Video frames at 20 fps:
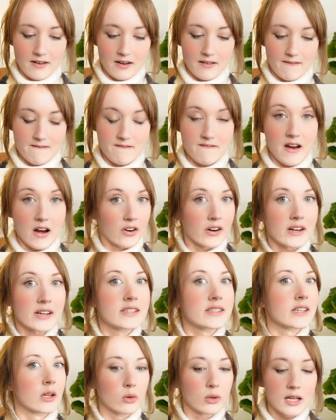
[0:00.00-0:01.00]
very
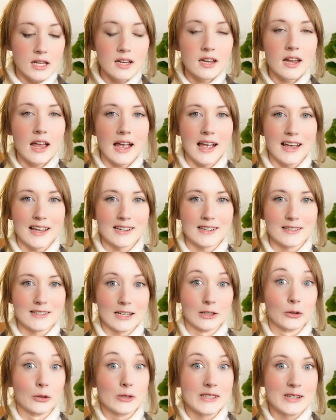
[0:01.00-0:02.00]
silky and
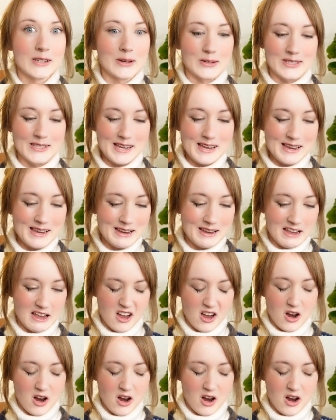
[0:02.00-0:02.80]
loosey-goosey.